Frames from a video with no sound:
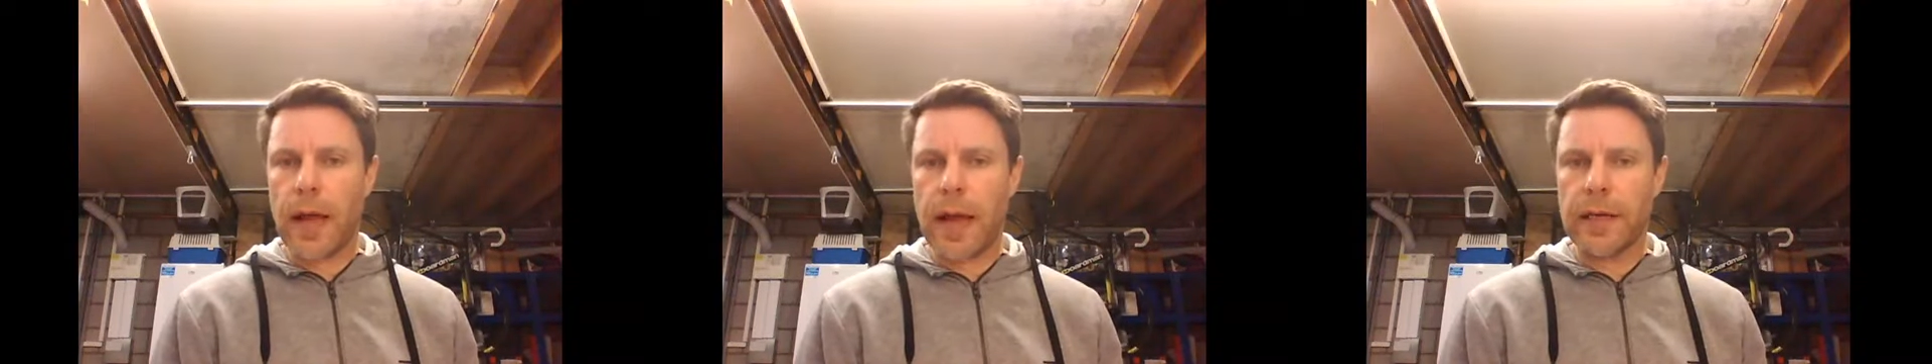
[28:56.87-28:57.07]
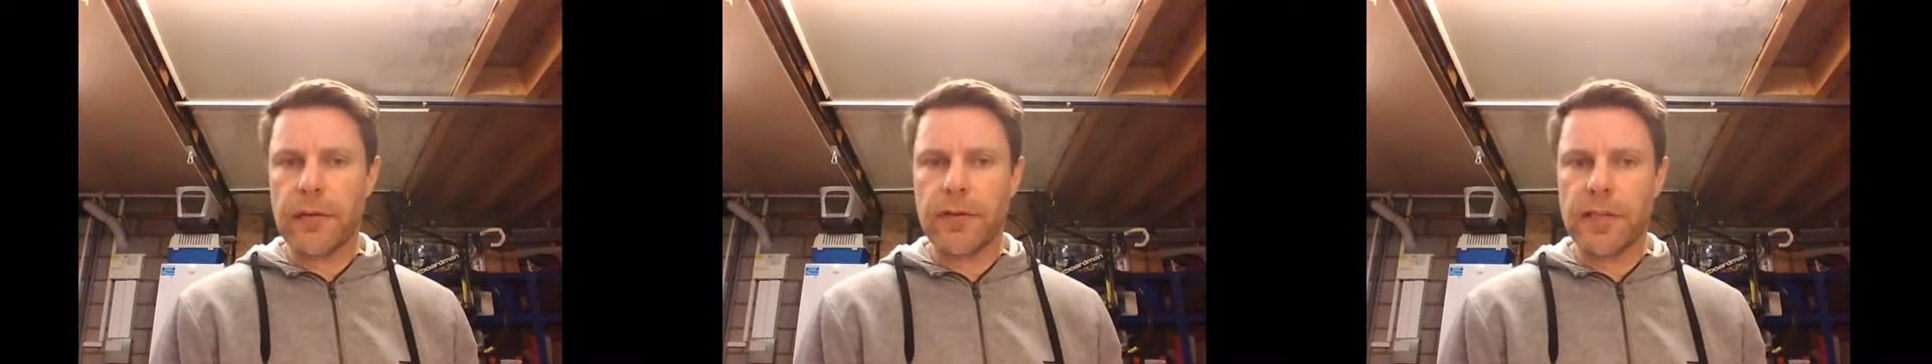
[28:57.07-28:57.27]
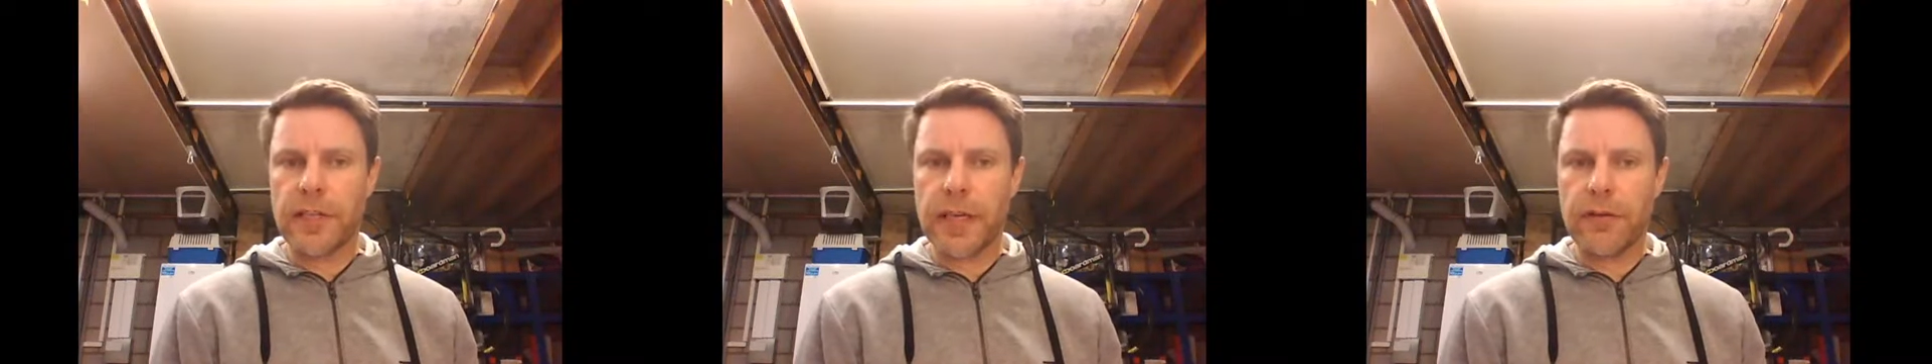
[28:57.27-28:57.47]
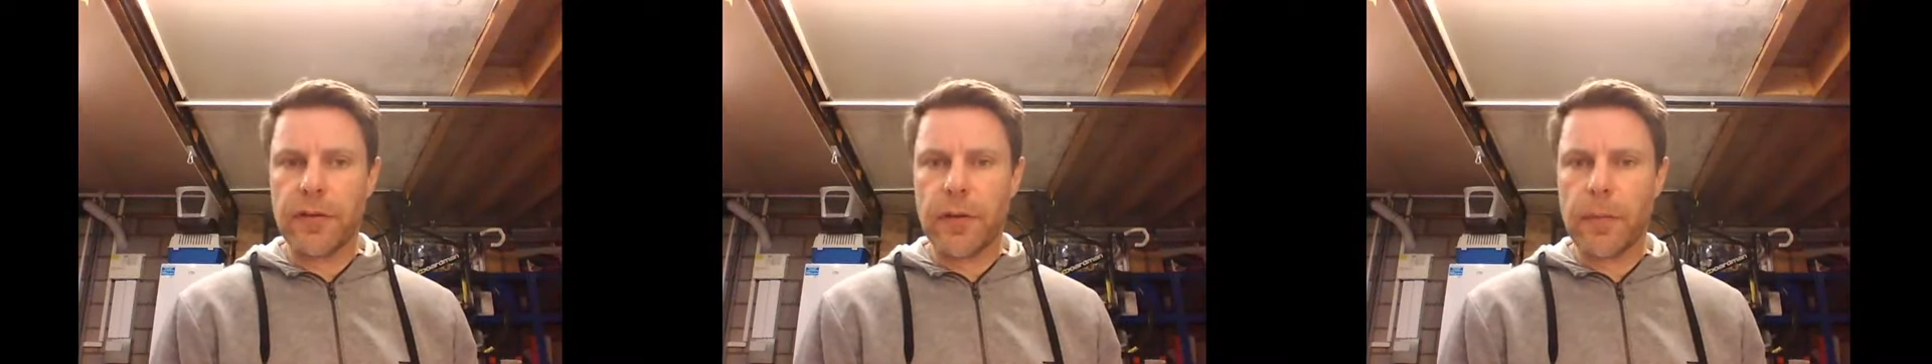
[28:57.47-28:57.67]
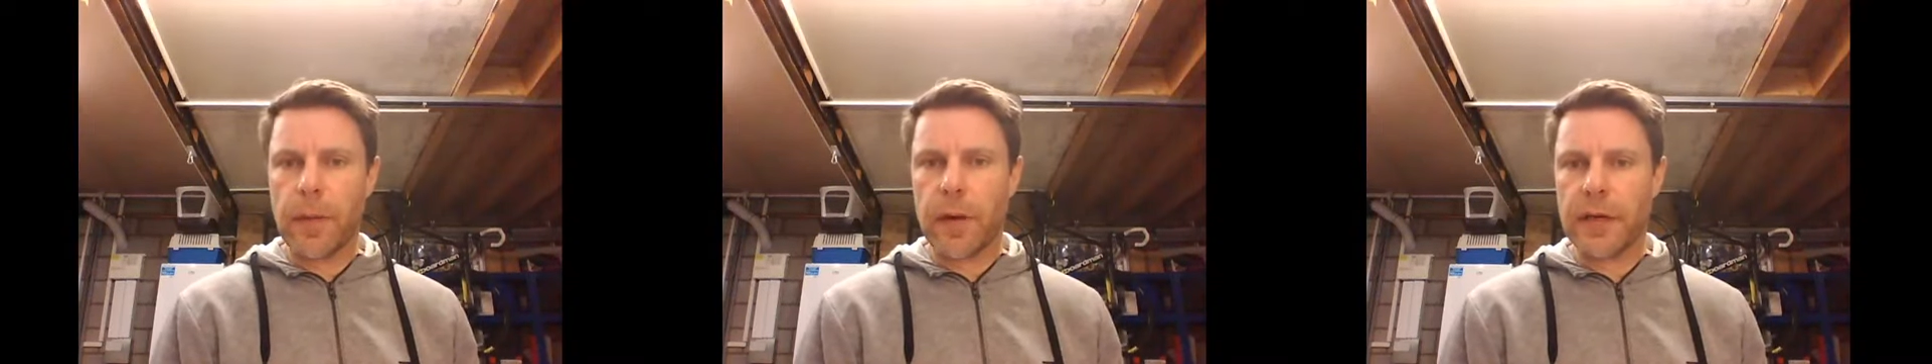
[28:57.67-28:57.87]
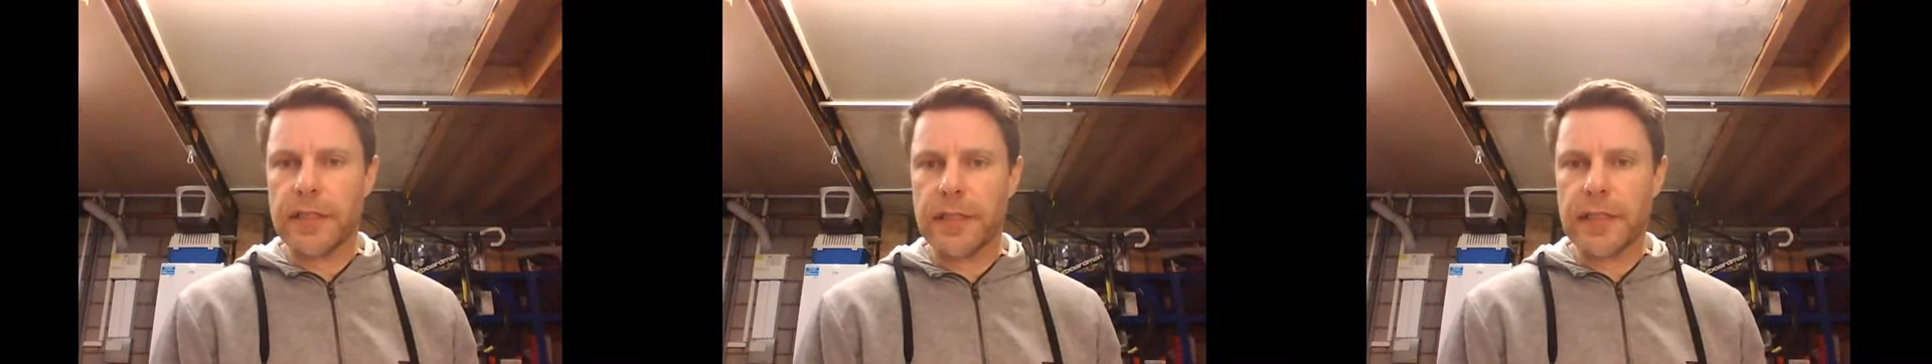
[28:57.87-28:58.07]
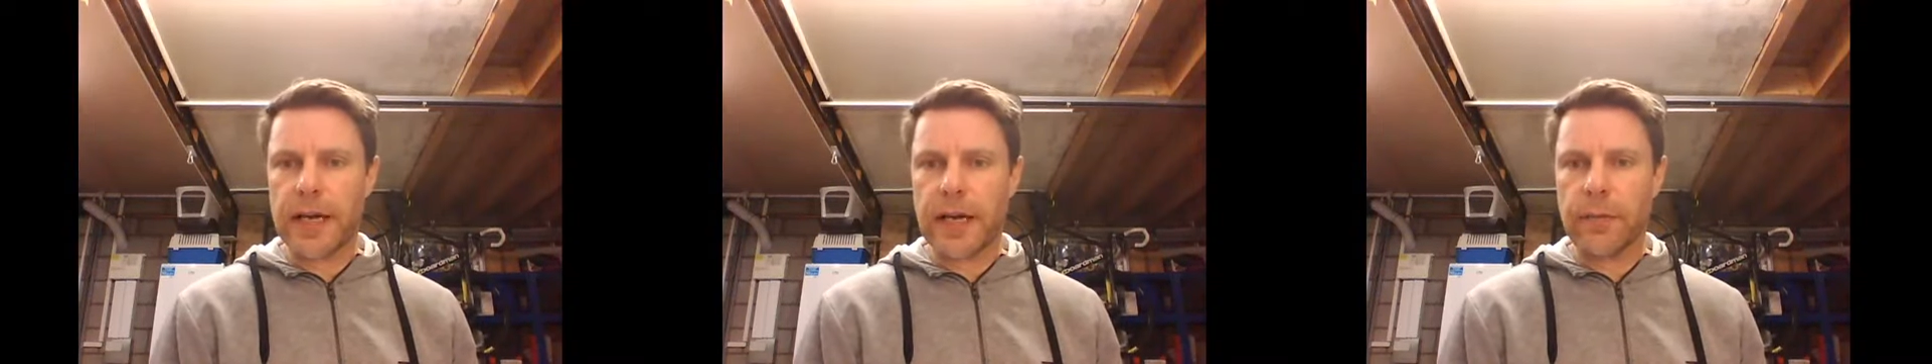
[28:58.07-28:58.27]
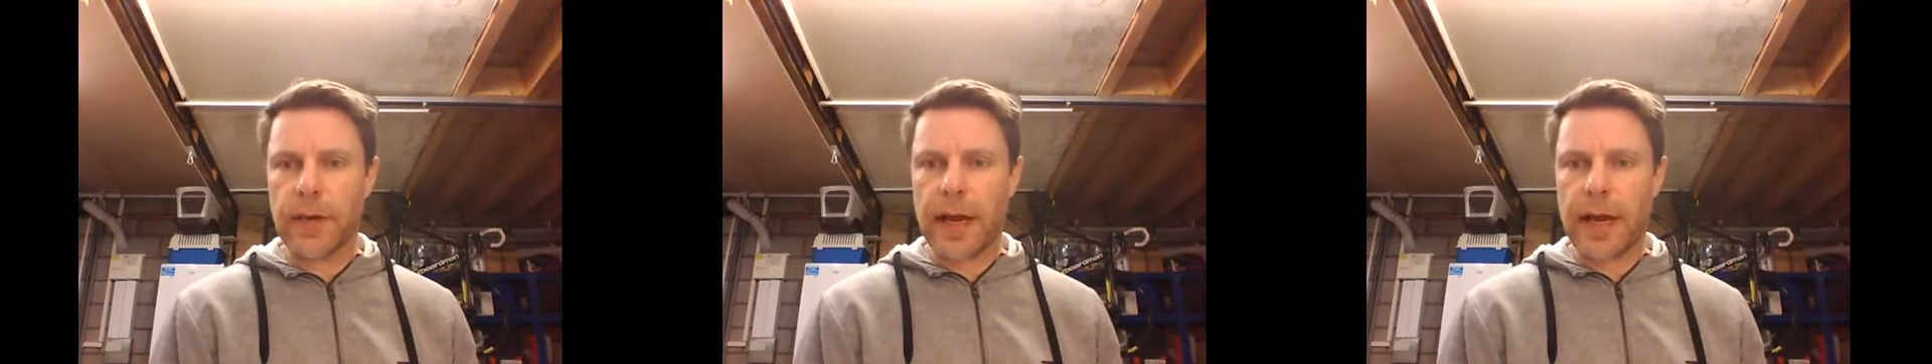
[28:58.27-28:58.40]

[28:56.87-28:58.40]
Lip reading: any receiver you buy today.